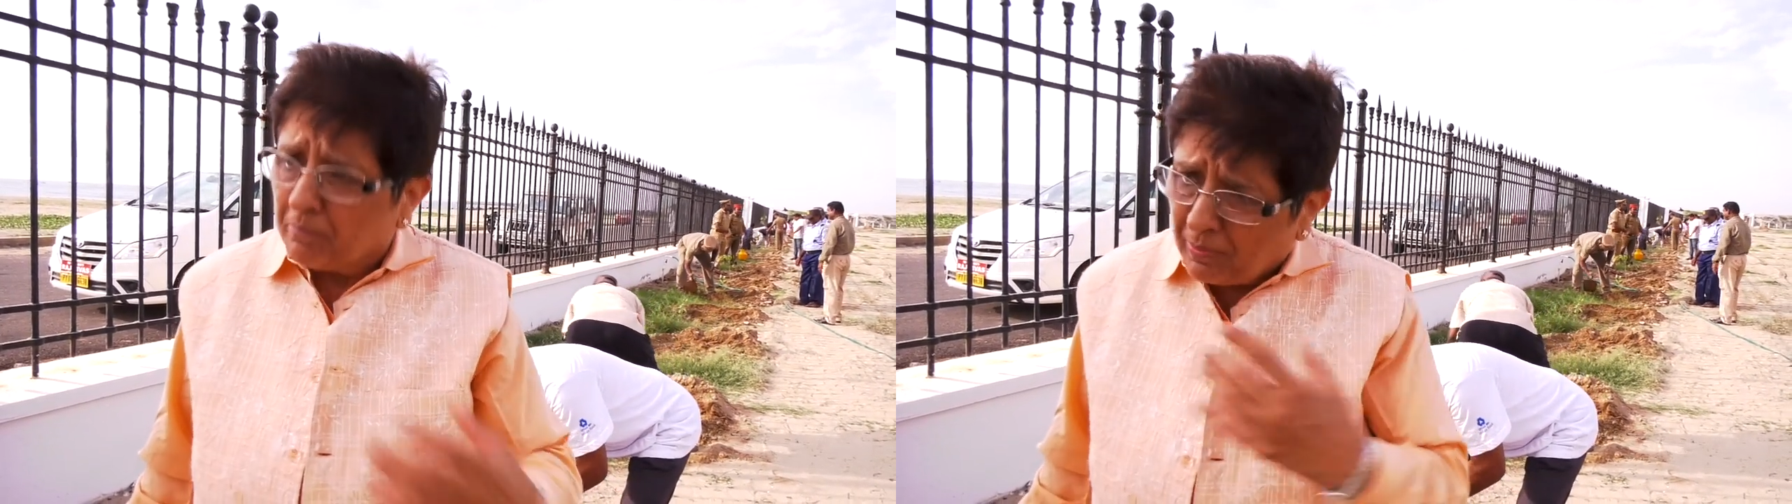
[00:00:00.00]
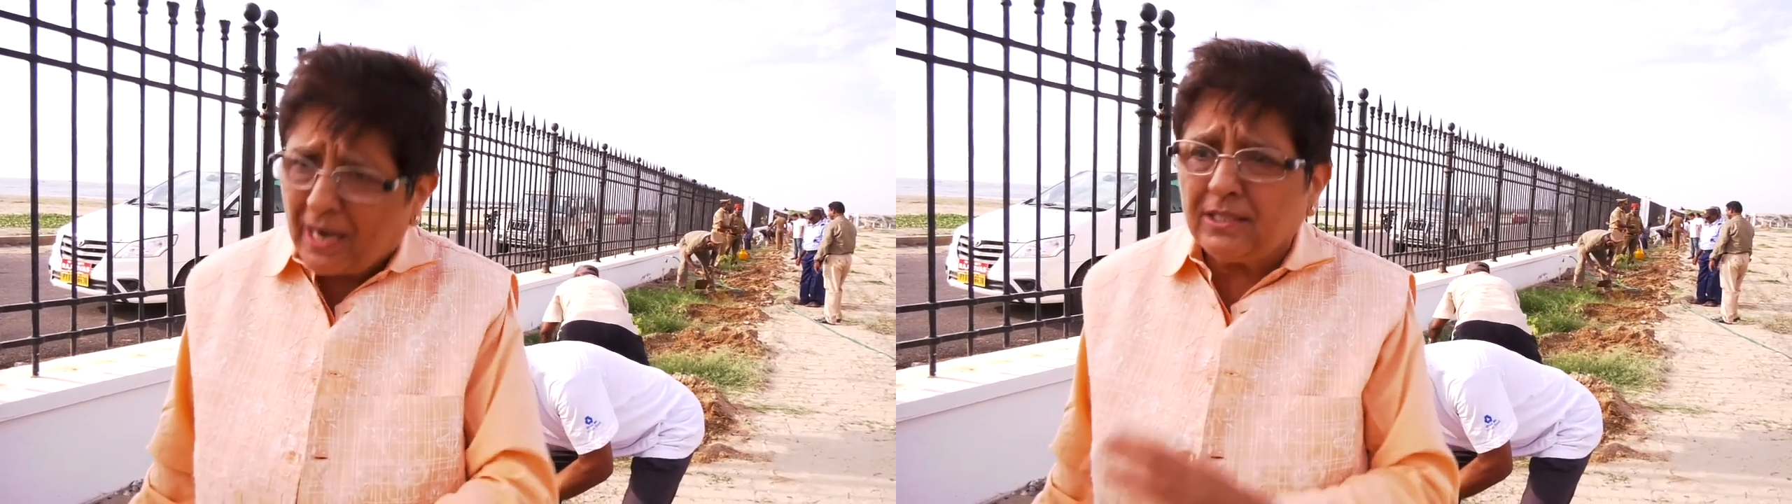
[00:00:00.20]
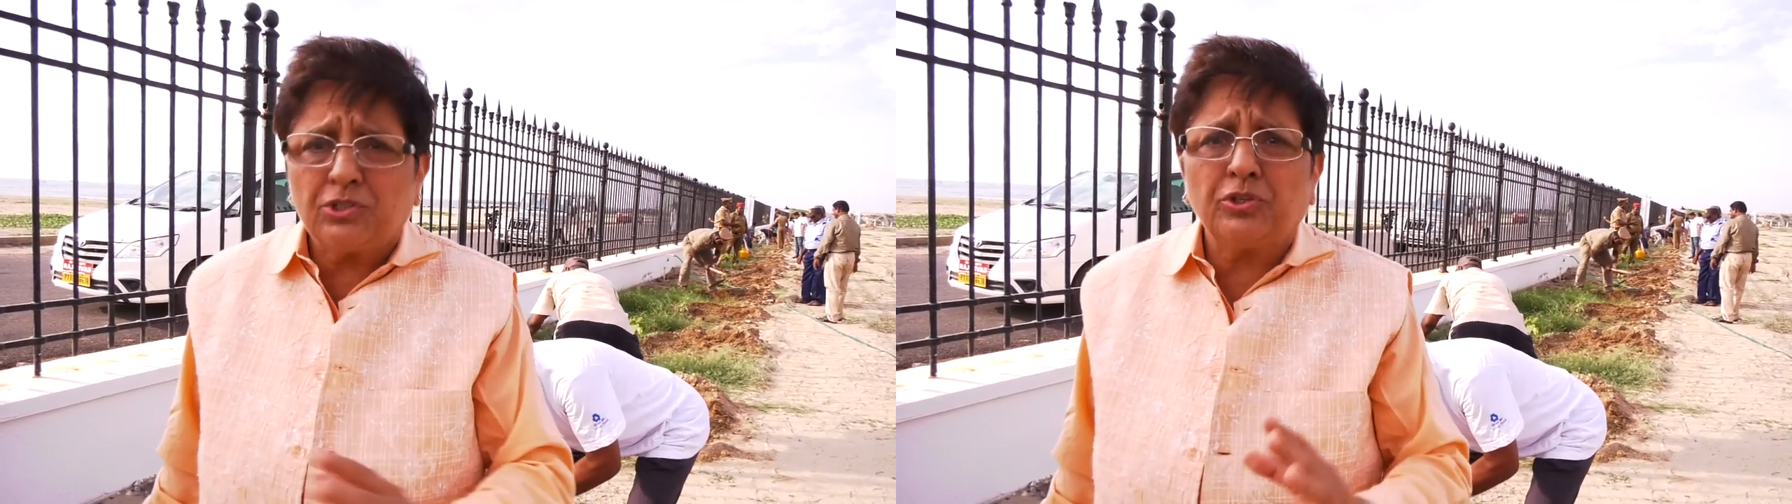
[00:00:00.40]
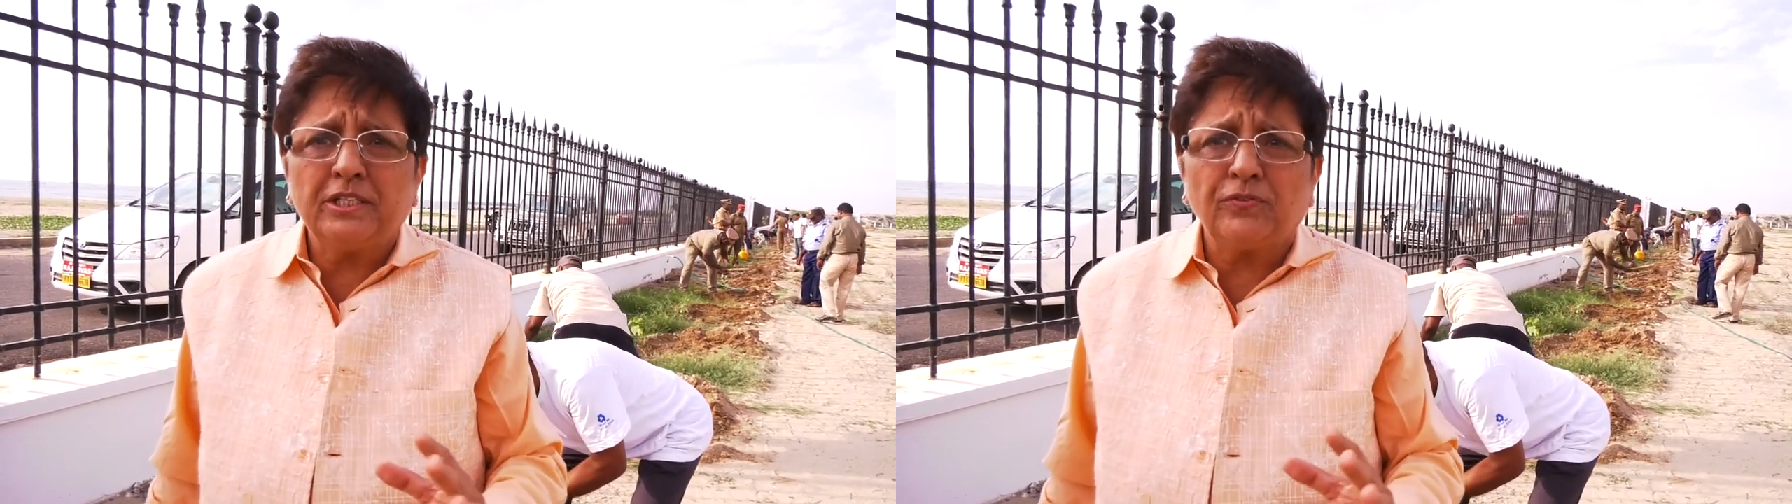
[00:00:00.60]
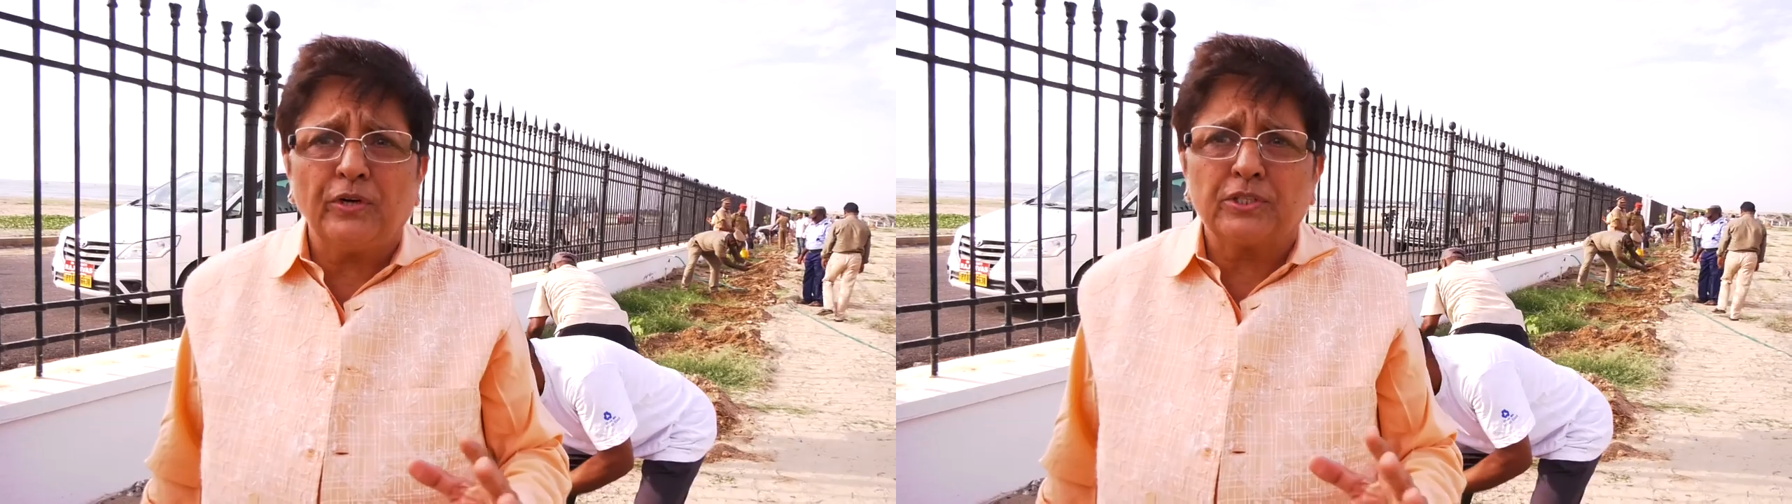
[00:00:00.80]
plant the
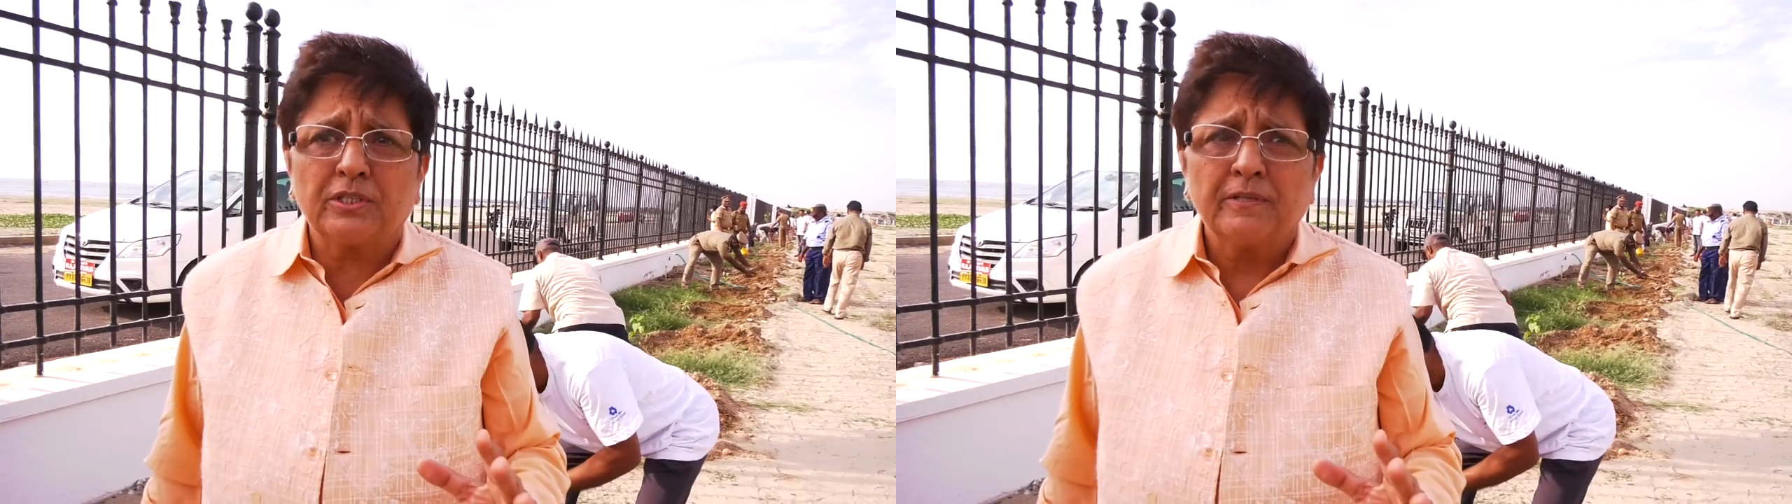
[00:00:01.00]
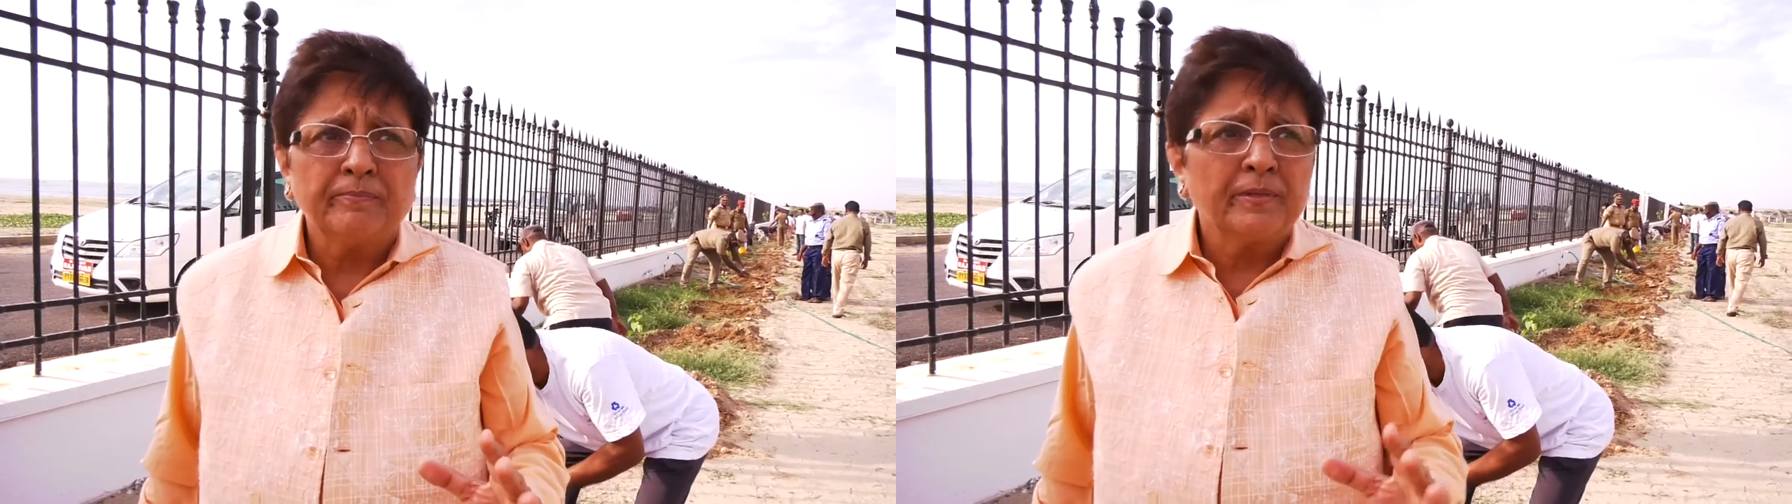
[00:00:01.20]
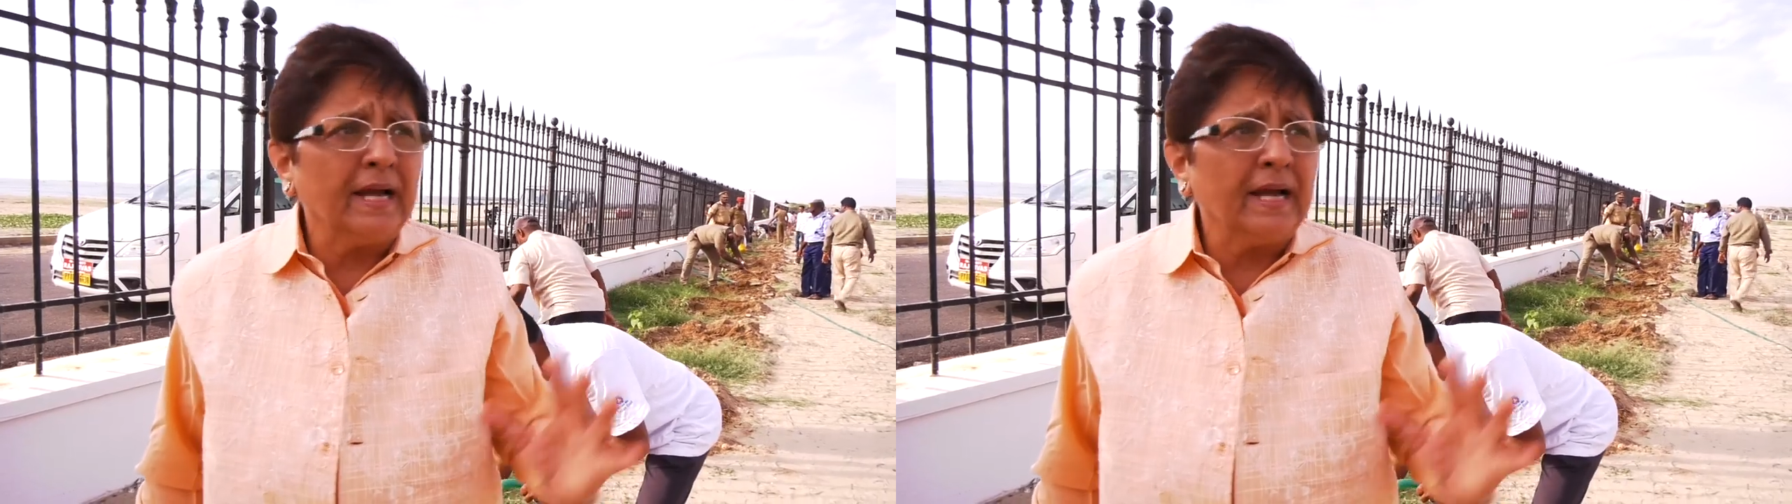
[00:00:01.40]
trees first,